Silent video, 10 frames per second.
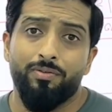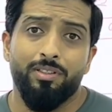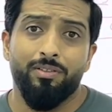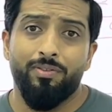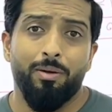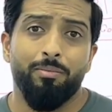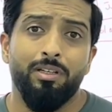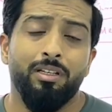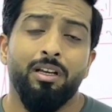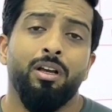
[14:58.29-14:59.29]
If there's a
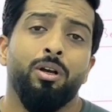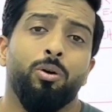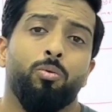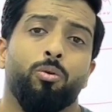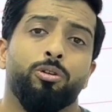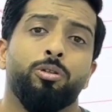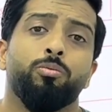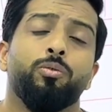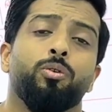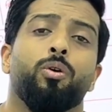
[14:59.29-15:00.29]
family who wants to
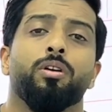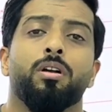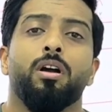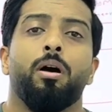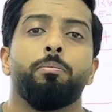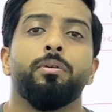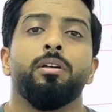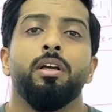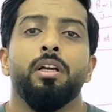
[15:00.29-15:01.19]
move in, or a couple,